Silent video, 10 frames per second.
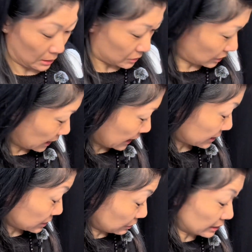So then as
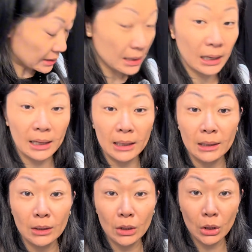soon as I
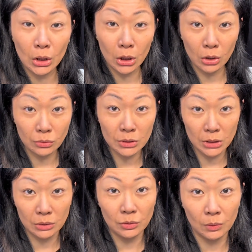closed
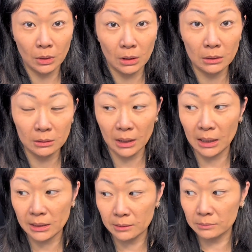the door, and
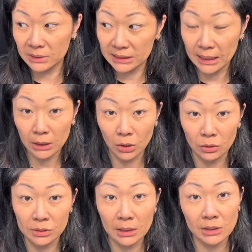I stayed
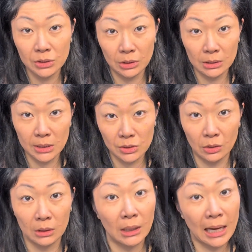close, like I stood
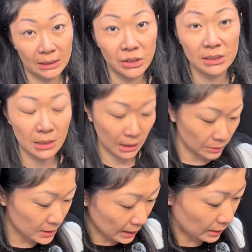on just the
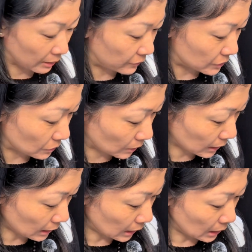outside of the
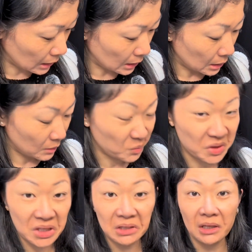door,
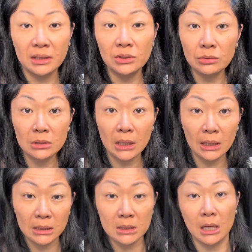within like 2
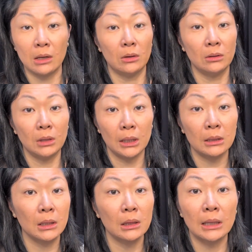seconds I heard like
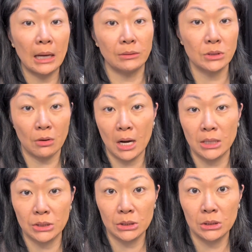the loudest
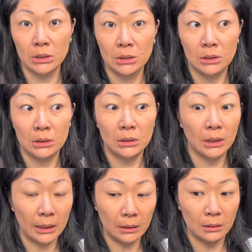crash,
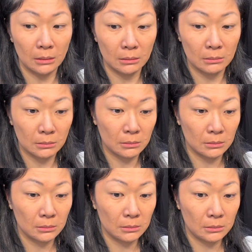like
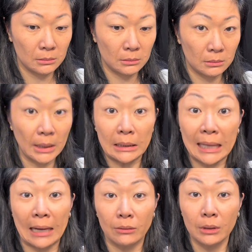
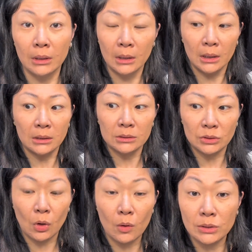loud.
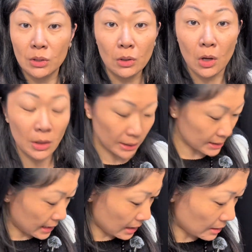So I started calling his
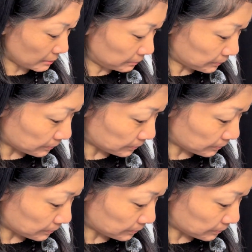name.